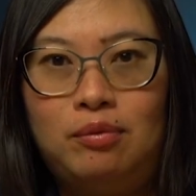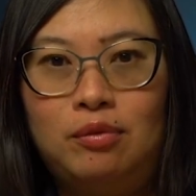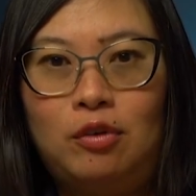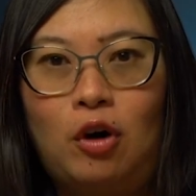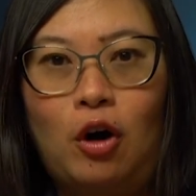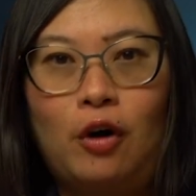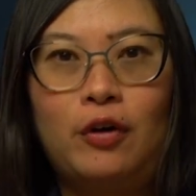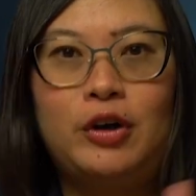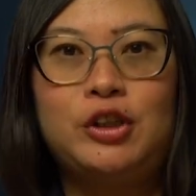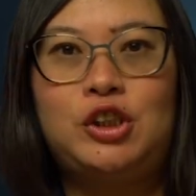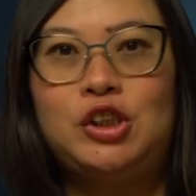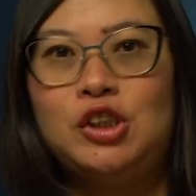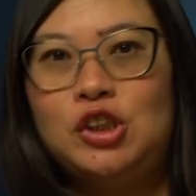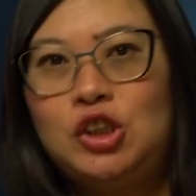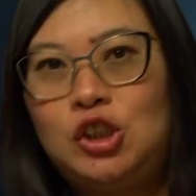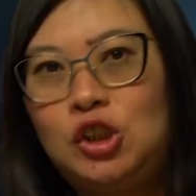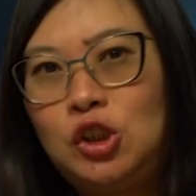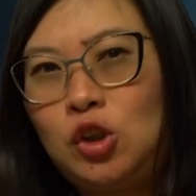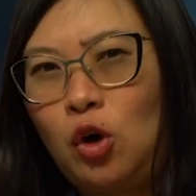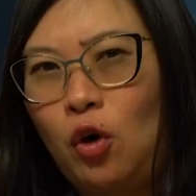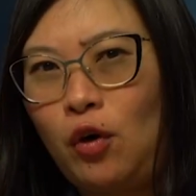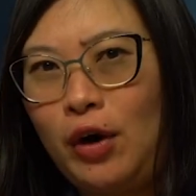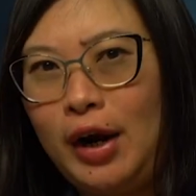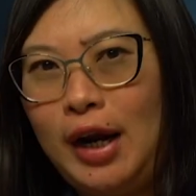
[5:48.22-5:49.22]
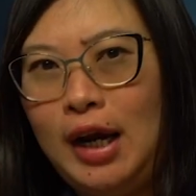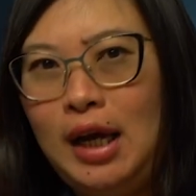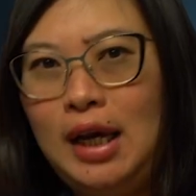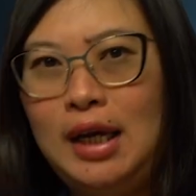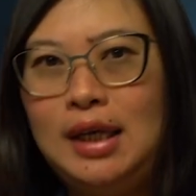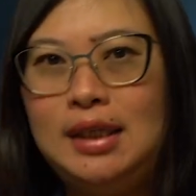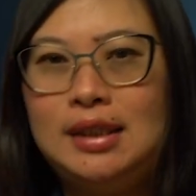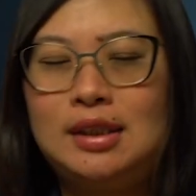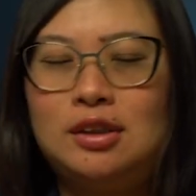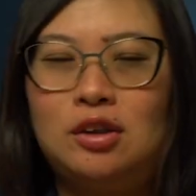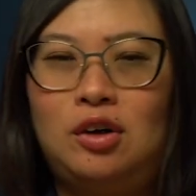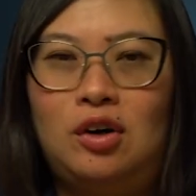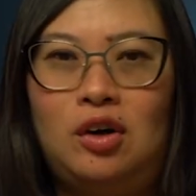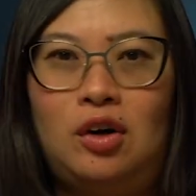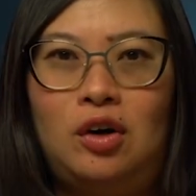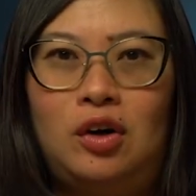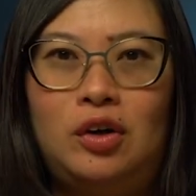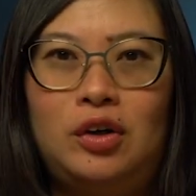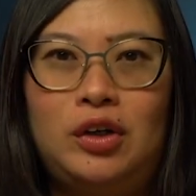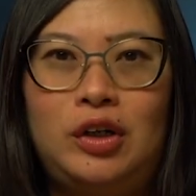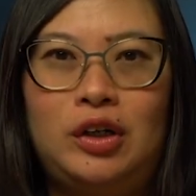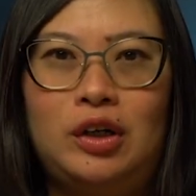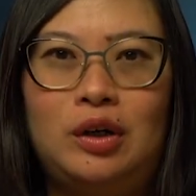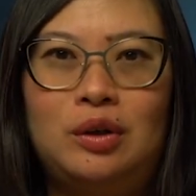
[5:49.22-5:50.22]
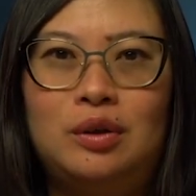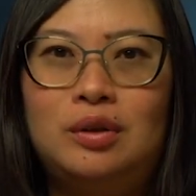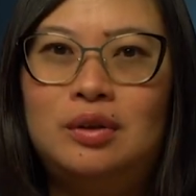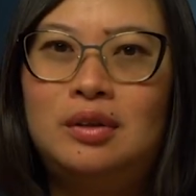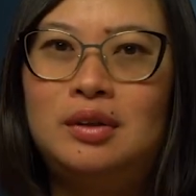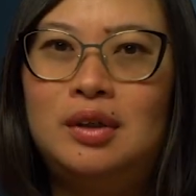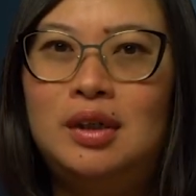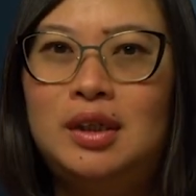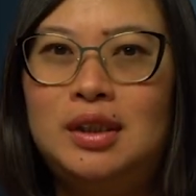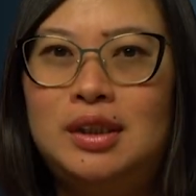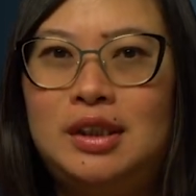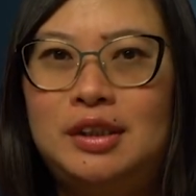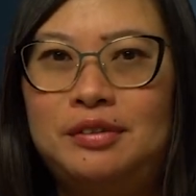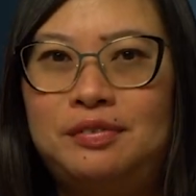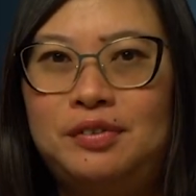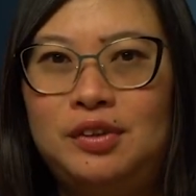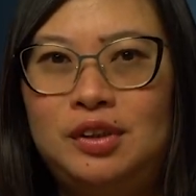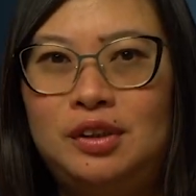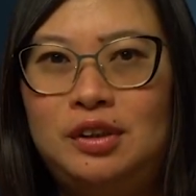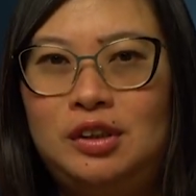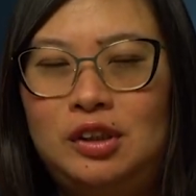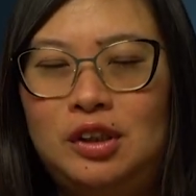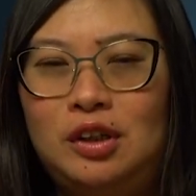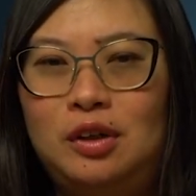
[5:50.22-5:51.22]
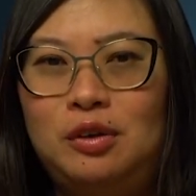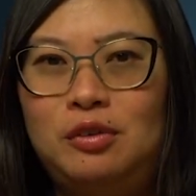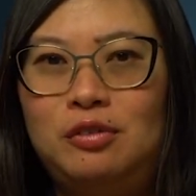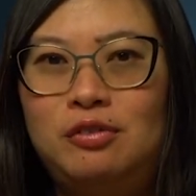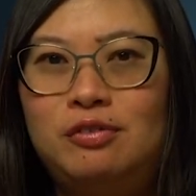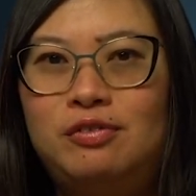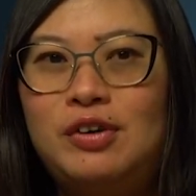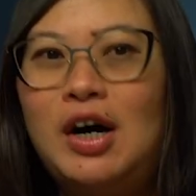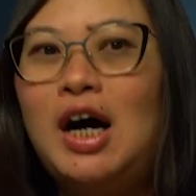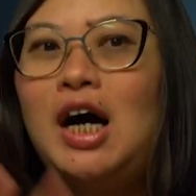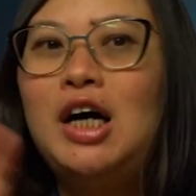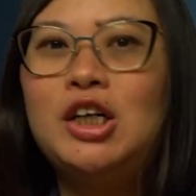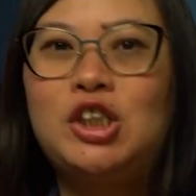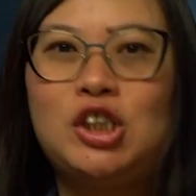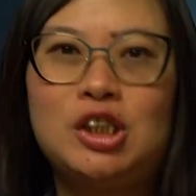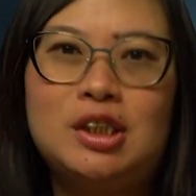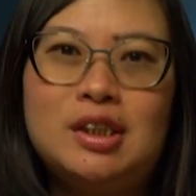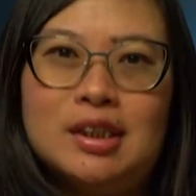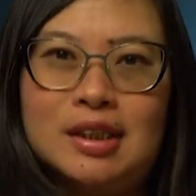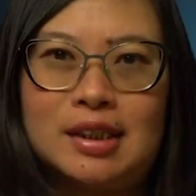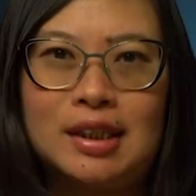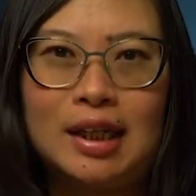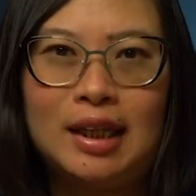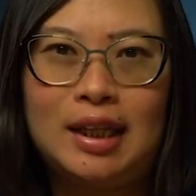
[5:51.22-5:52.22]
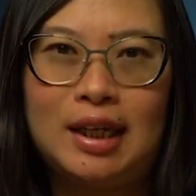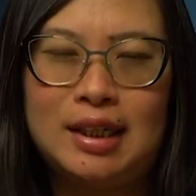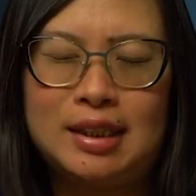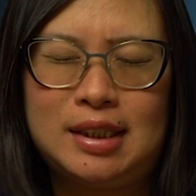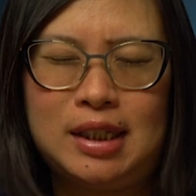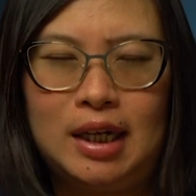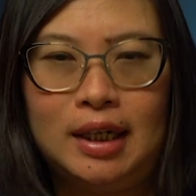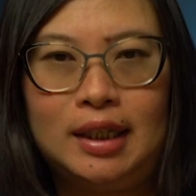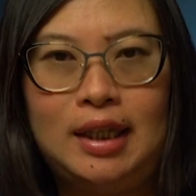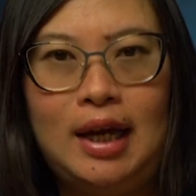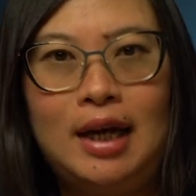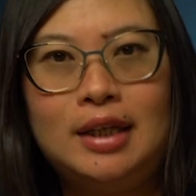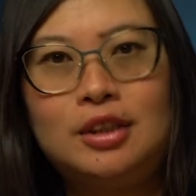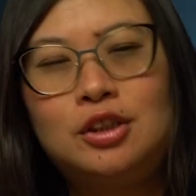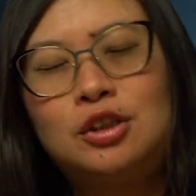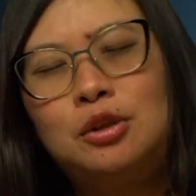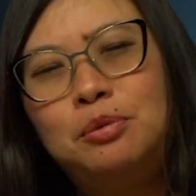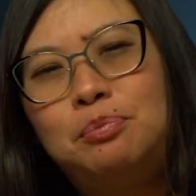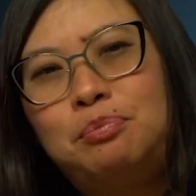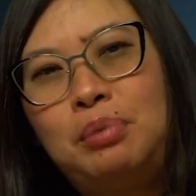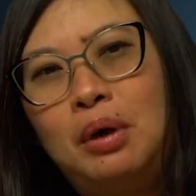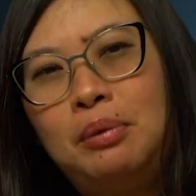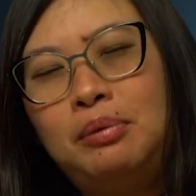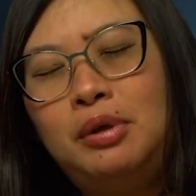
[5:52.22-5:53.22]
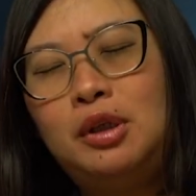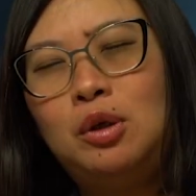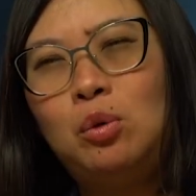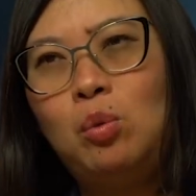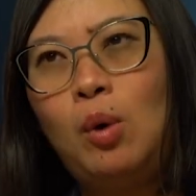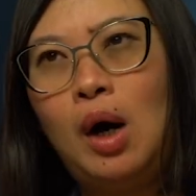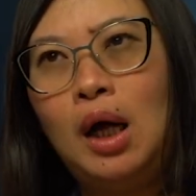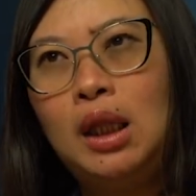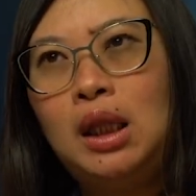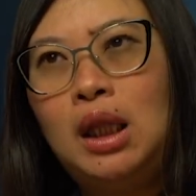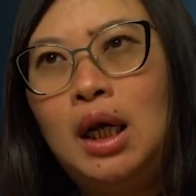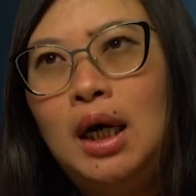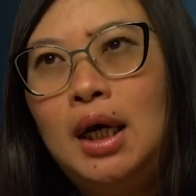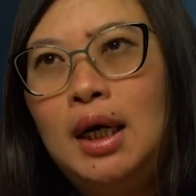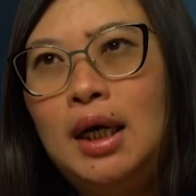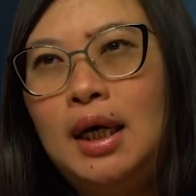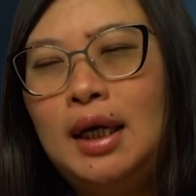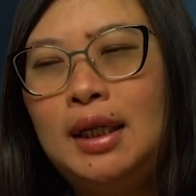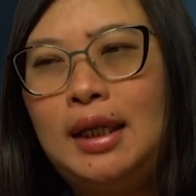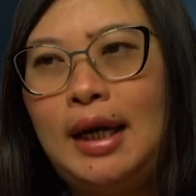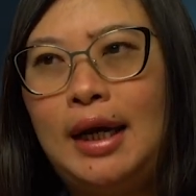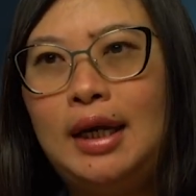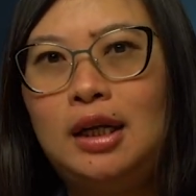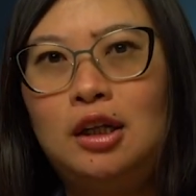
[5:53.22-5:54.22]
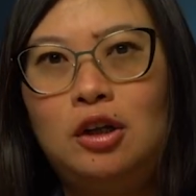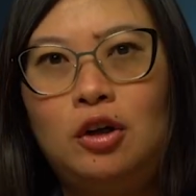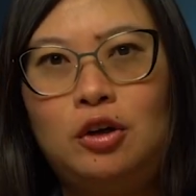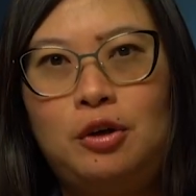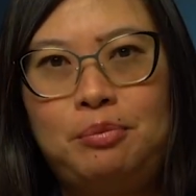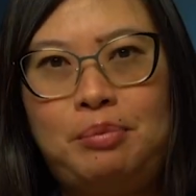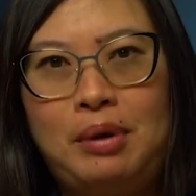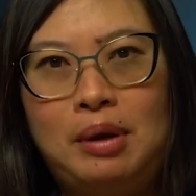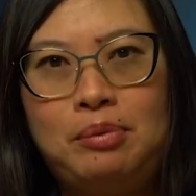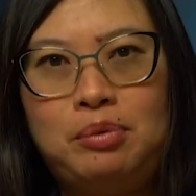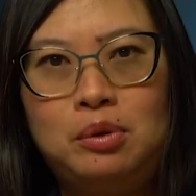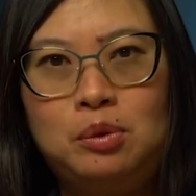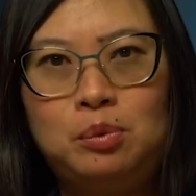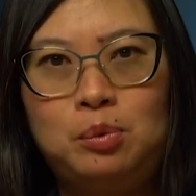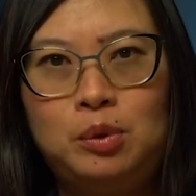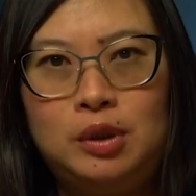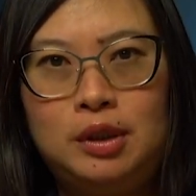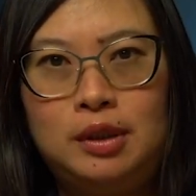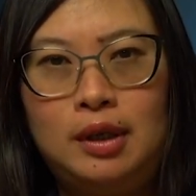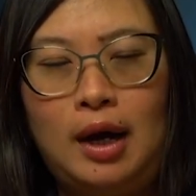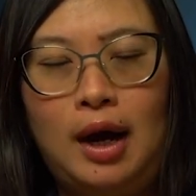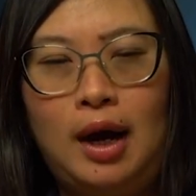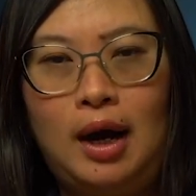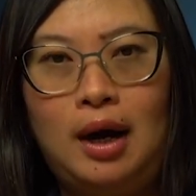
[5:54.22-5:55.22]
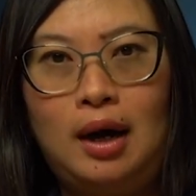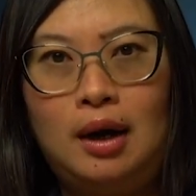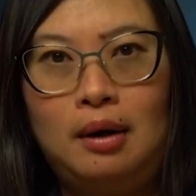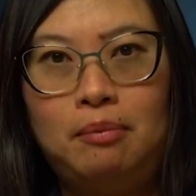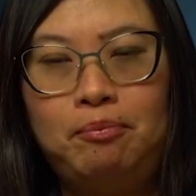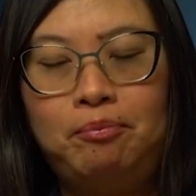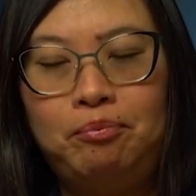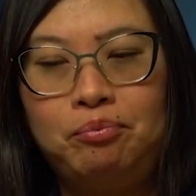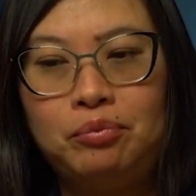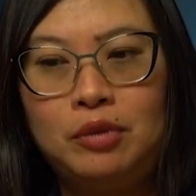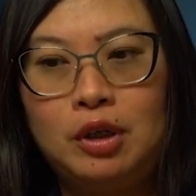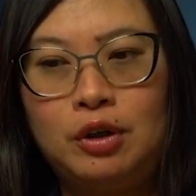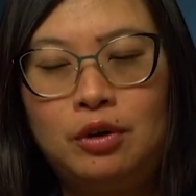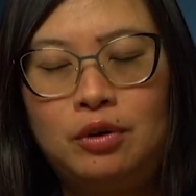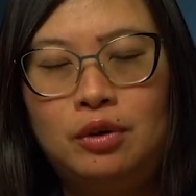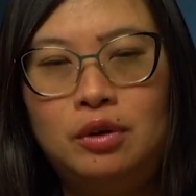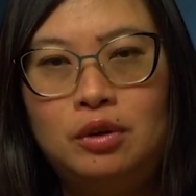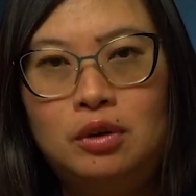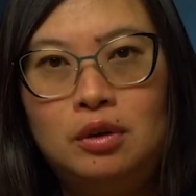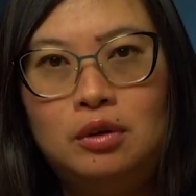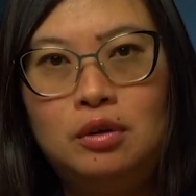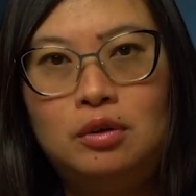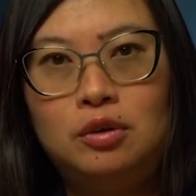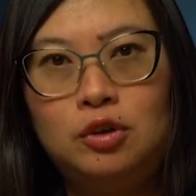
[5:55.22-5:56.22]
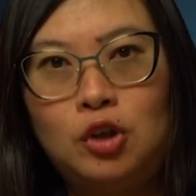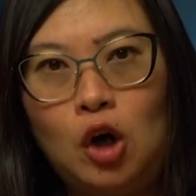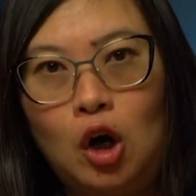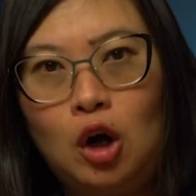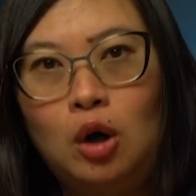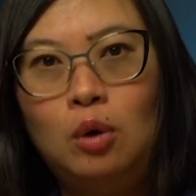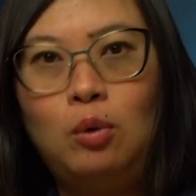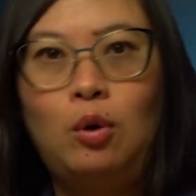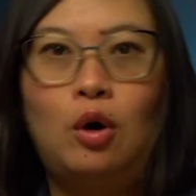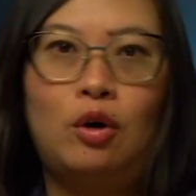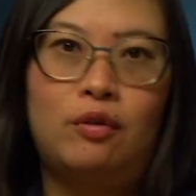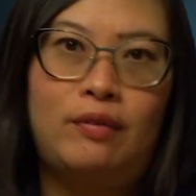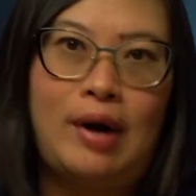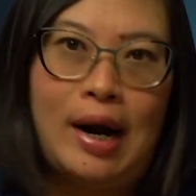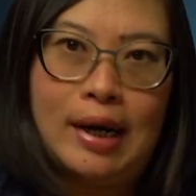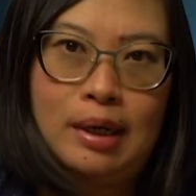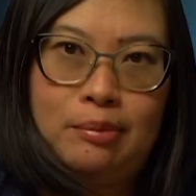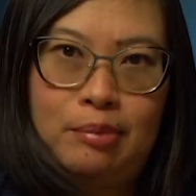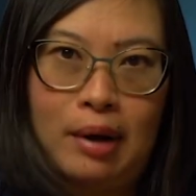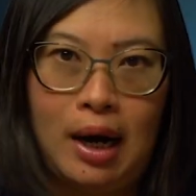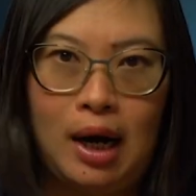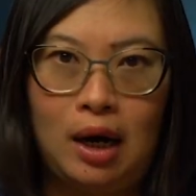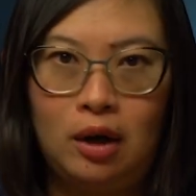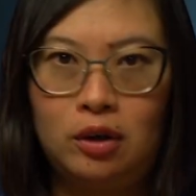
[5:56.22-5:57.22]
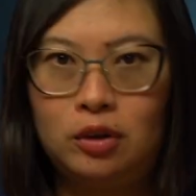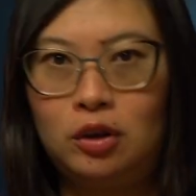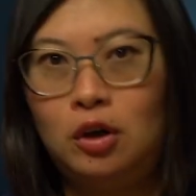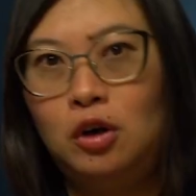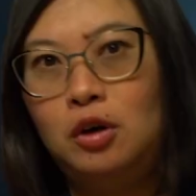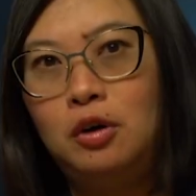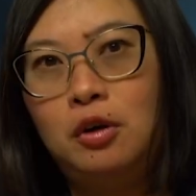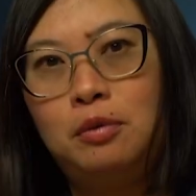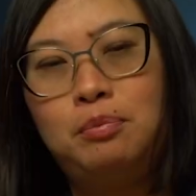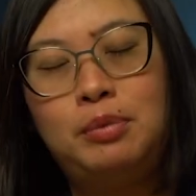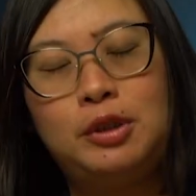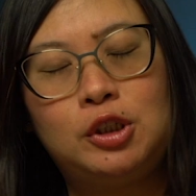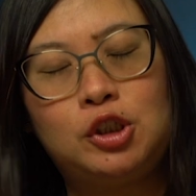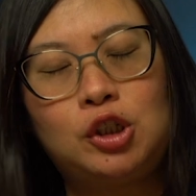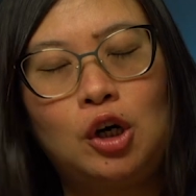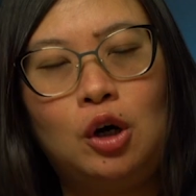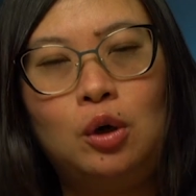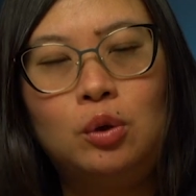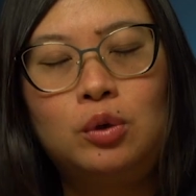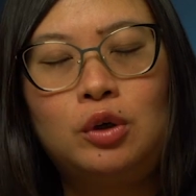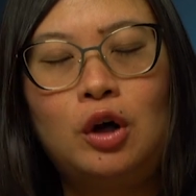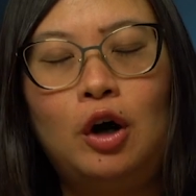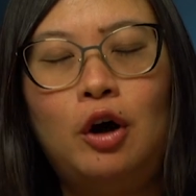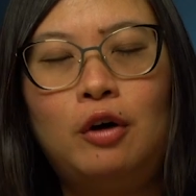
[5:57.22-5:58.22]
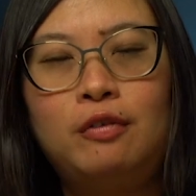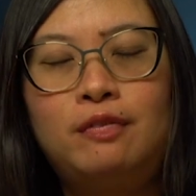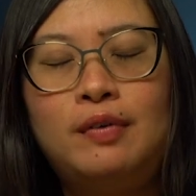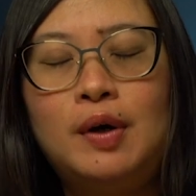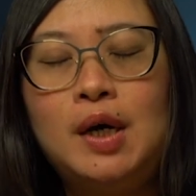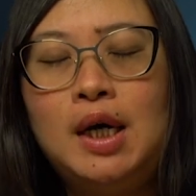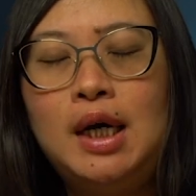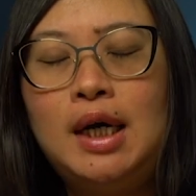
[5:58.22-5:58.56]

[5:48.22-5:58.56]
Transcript: origin stories or different versions and things like that. So probably the one that a lot of people would know or read about or been told of